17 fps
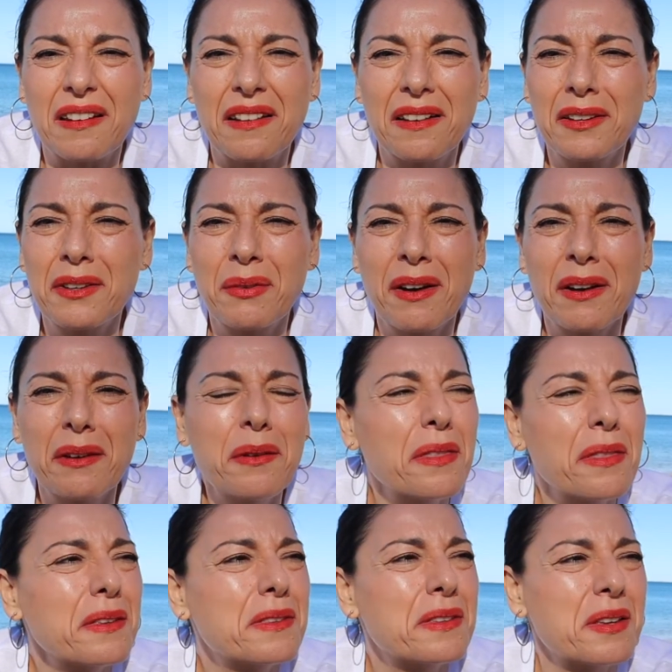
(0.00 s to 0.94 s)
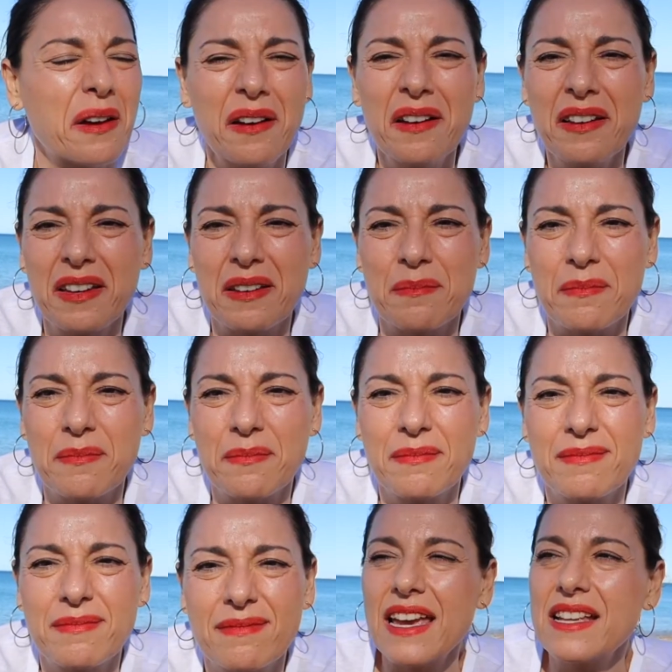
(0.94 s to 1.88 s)
I cry all the
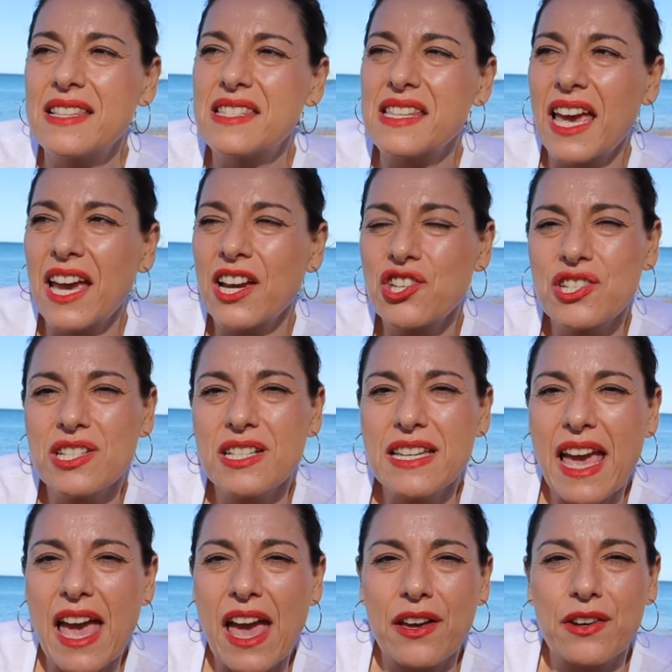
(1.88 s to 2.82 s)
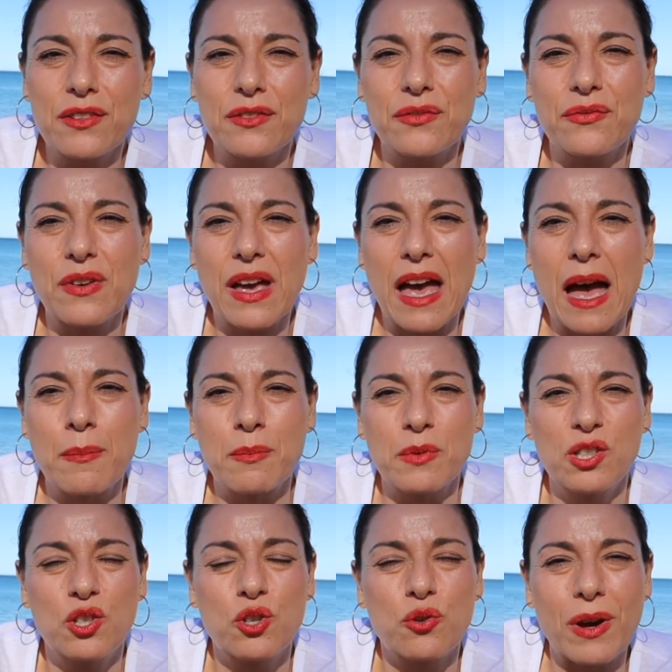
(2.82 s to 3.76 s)
time. It's actually out of
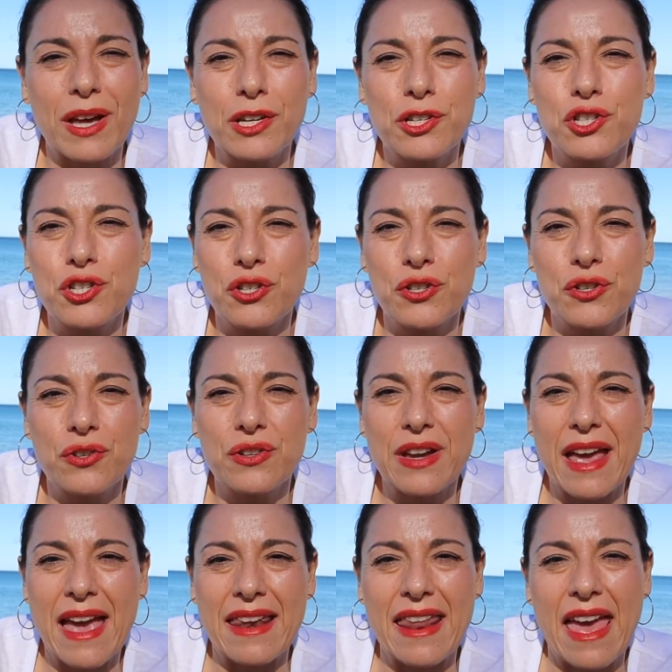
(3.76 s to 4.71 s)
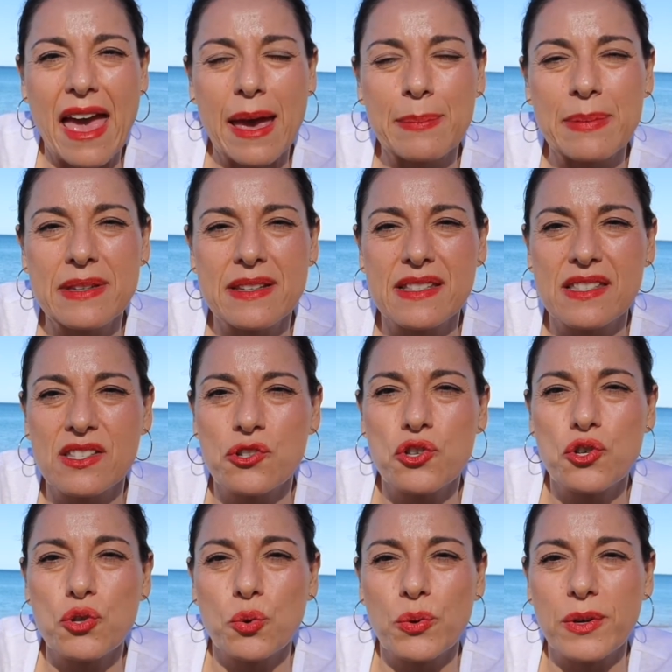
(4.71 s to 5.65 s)
gratitude and happiness and
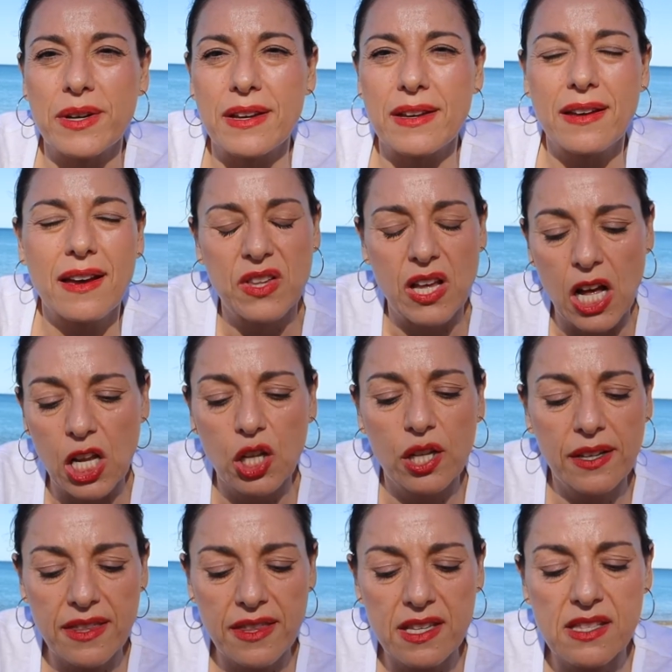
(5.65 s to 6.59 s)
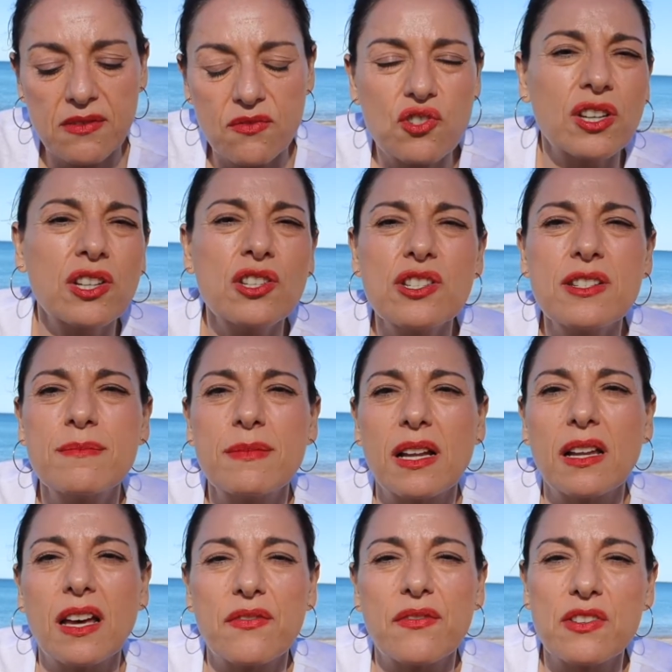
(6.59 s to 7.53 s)
joy. A lot of things have changed in my
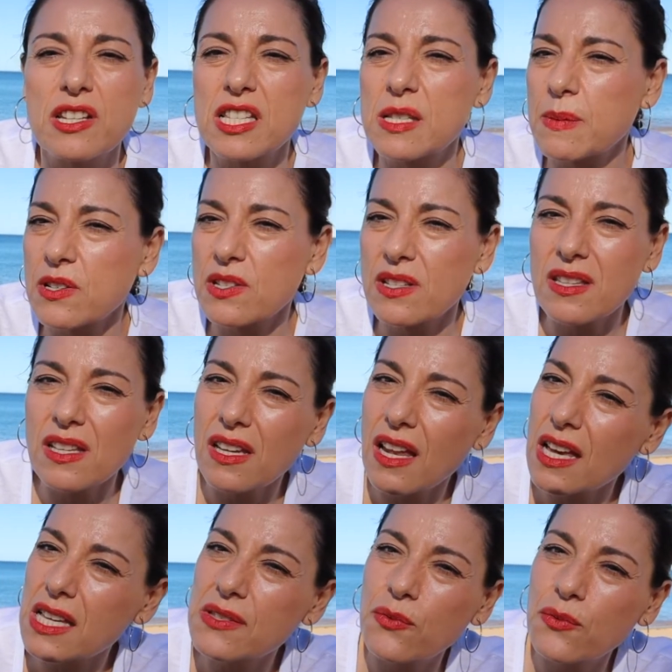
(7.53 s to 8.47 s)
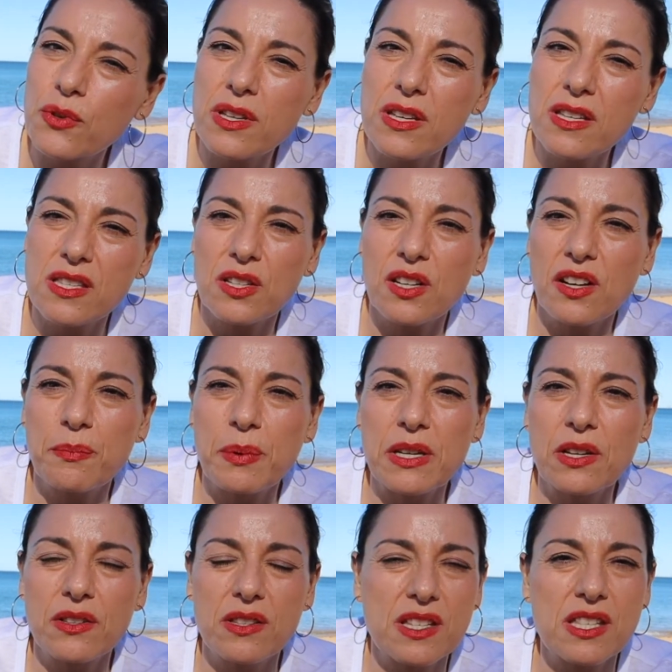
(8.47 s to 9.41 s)
life, and especially the last 4 years that I've
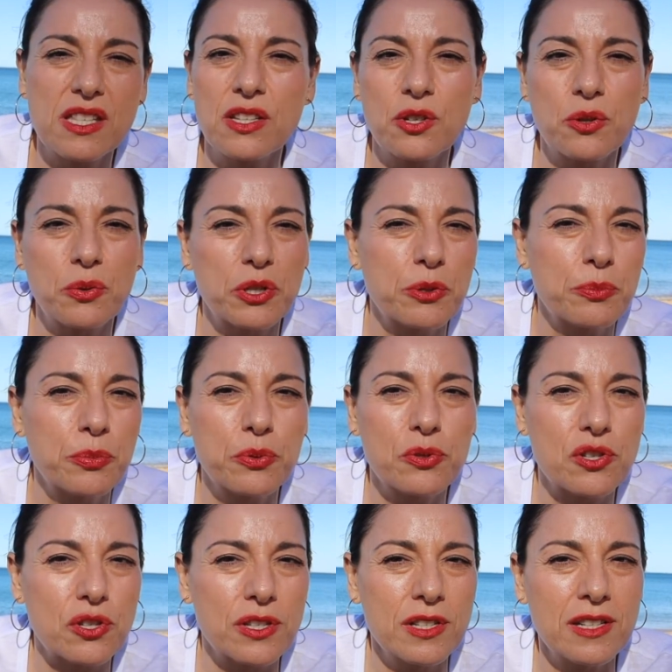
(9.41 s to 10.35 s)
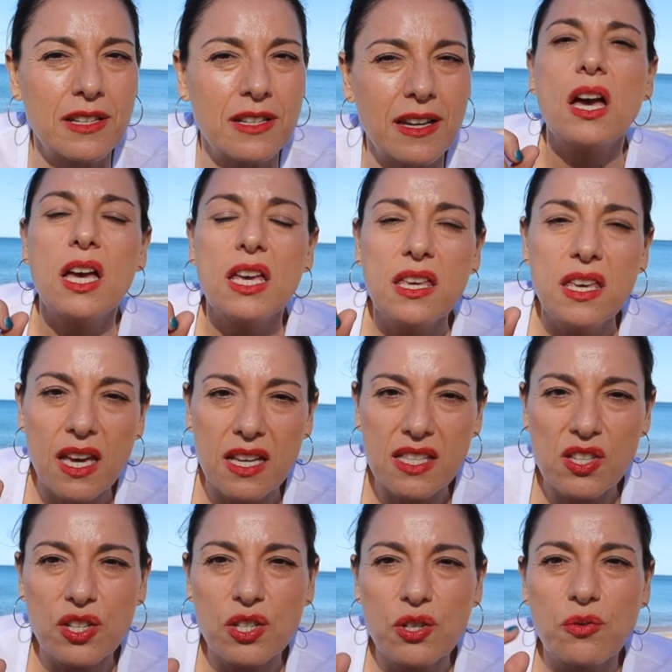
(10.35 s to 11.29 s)
been on this incredible journey.
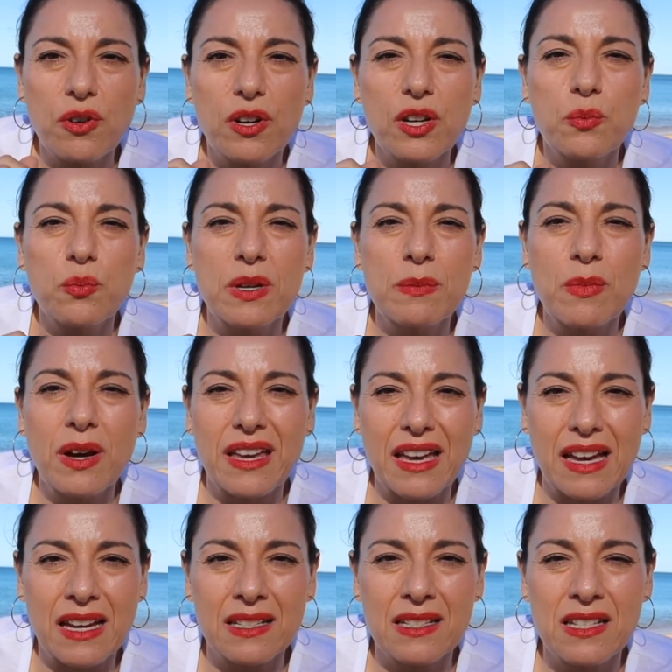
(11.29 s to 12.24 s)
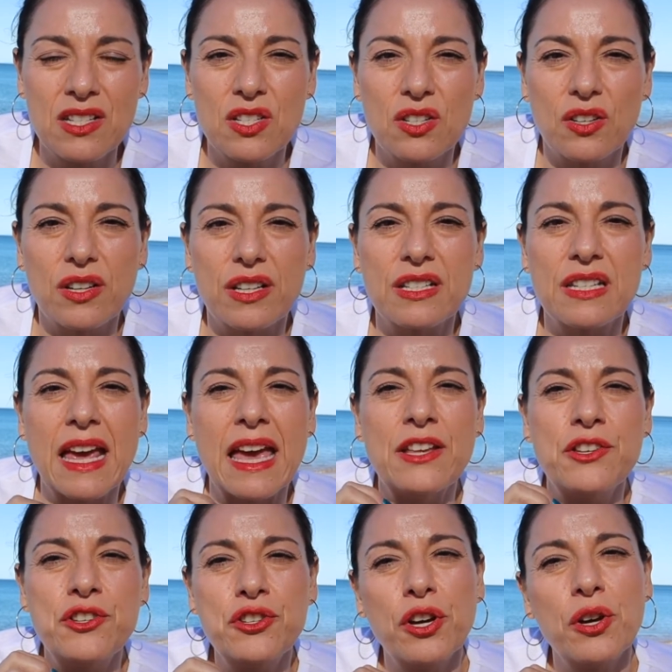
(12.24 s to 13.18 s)
Yes, I cried when my auntie died,
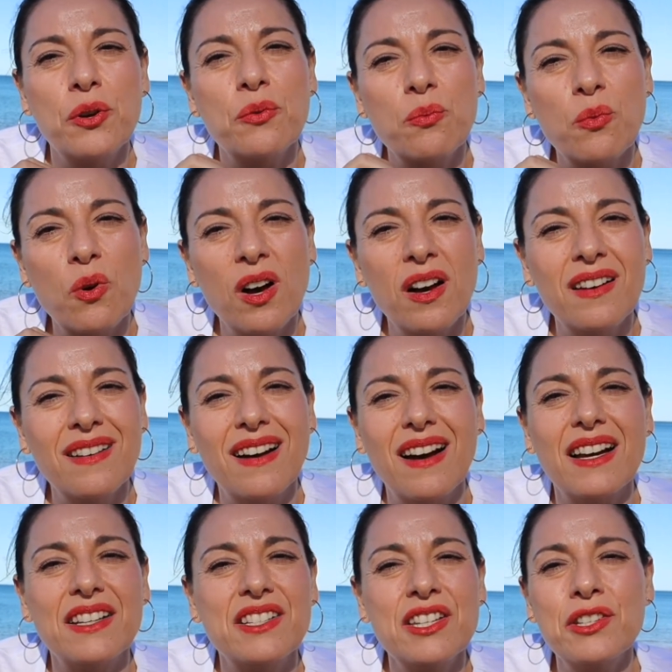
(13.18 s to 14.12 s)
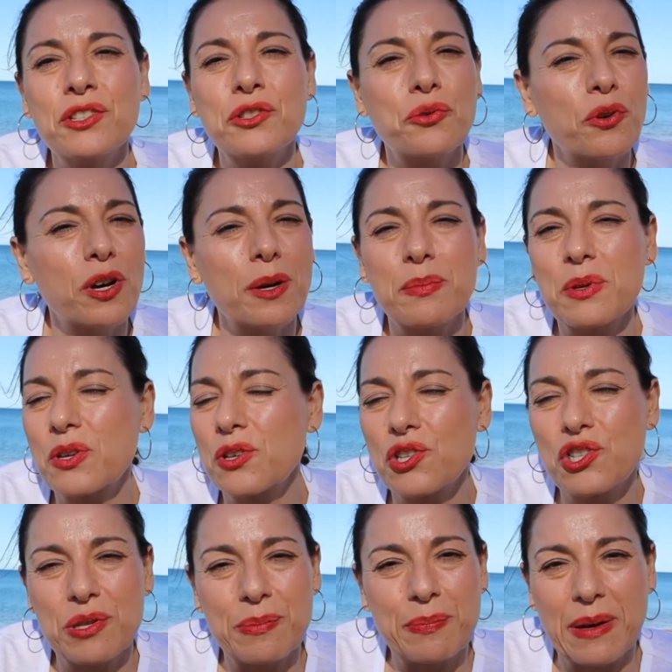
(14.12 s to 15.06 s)
and you know what? I didn't cry because
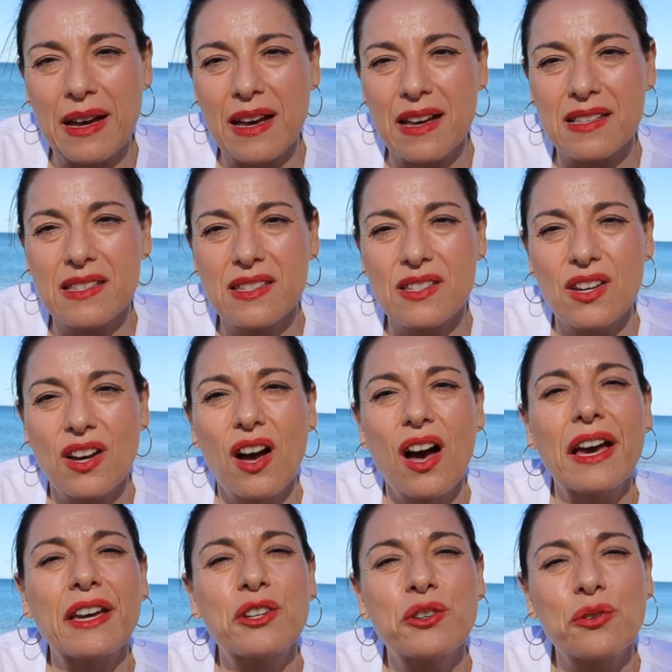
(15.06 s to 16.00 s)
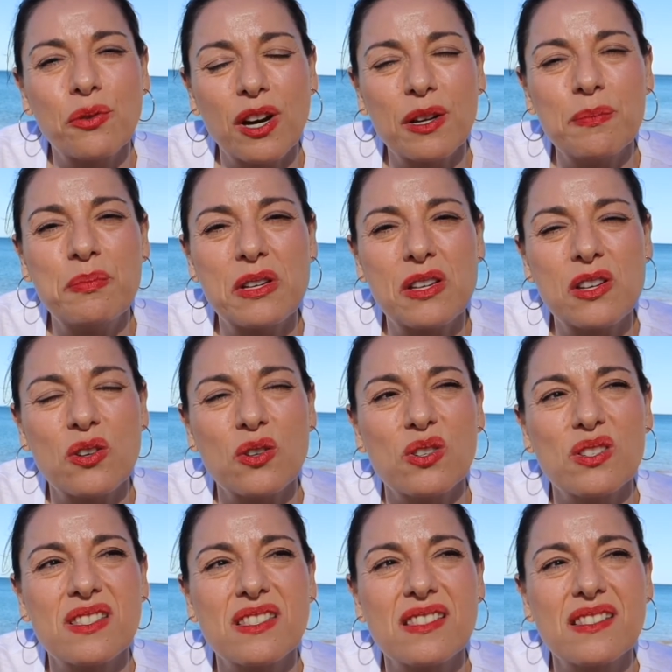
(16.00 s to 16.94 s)
she passed. I cried
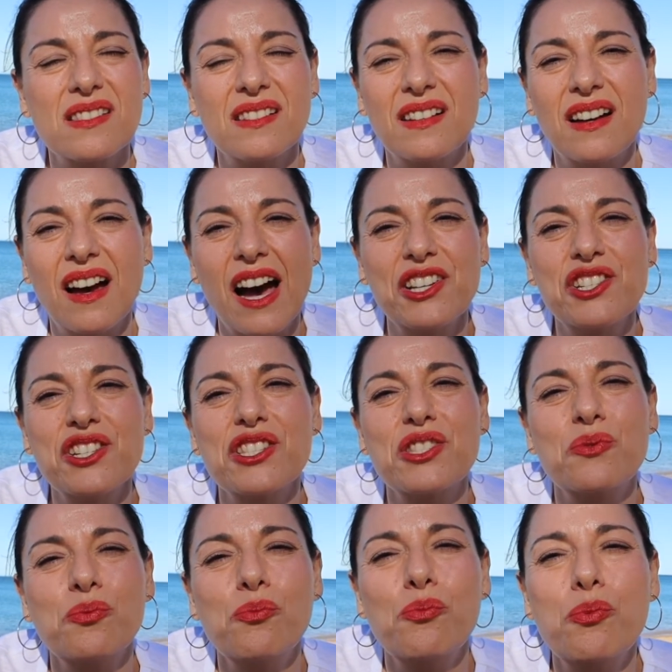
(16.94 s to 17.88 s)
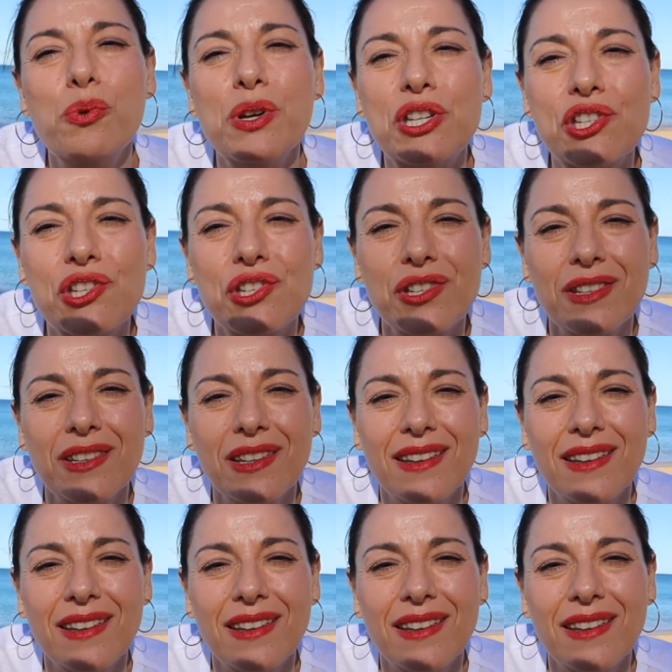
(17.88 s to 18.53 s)
because I just wished